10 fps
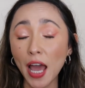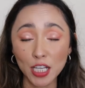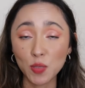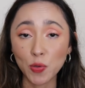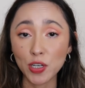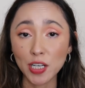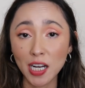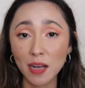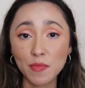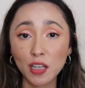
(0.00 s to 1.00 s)
expert and
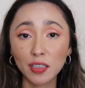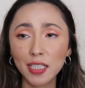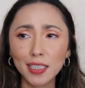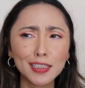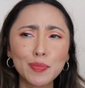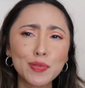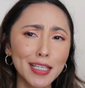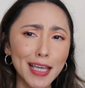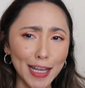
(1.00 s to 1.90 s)
I'm not like a lipstick